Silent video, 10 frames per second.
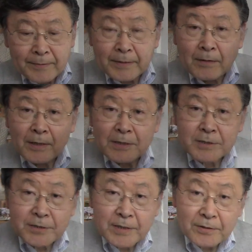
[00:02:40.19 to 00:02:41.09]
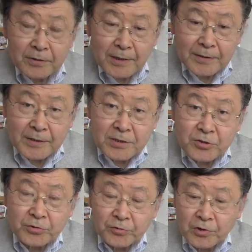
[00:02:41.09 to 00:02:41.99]
Now let's look at these
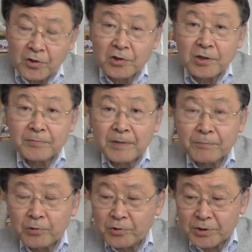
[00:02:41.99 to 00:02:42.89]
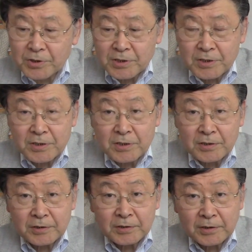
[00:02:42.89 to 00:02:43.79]
two alternative approaches
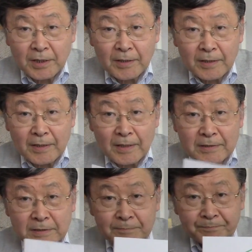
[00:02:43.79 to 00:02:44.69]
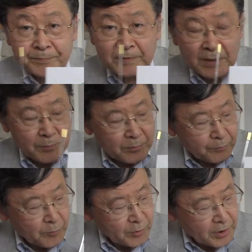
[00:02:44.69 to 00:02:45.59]
in somewhat
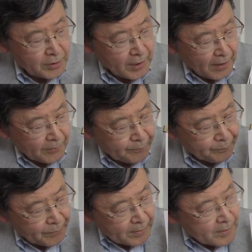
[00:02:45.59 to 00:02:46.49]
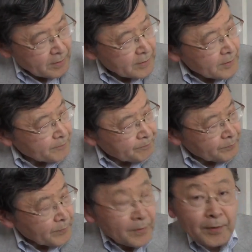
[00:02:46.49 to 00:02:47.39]
more detail.
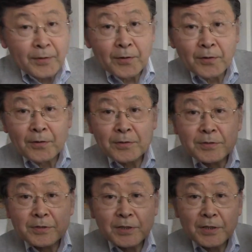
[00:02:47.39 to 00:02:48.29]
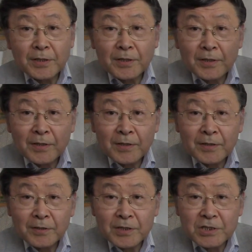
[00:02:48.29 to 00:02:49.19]
Here is the
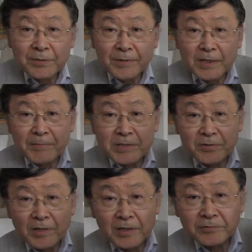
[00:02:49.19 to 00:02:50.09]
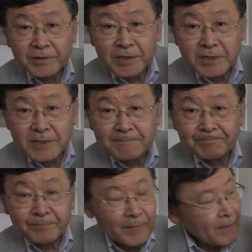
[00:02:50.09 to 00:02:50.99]
list of individual countries.
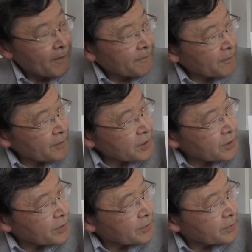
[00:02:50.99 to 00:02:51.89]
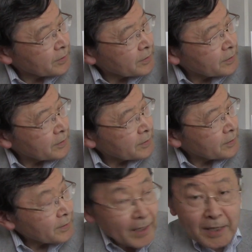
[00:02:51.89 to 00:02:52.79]
First,
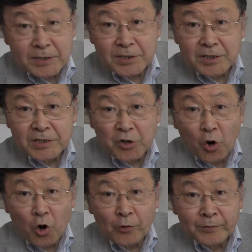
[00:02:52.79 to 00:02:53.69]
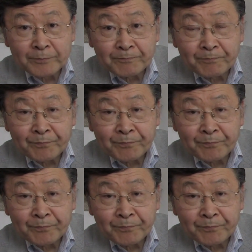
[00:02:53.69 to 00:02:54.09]
Asia's own